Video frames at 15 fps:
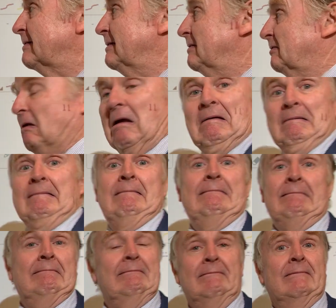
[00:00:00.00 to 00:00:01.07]
is,
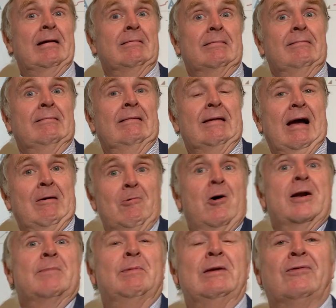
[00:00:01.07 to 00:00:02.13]
I
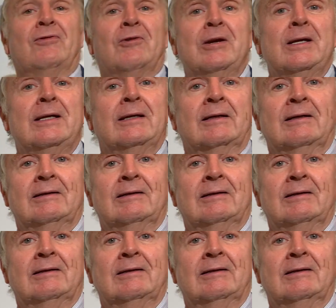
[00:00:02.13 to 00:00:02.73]
want to be free.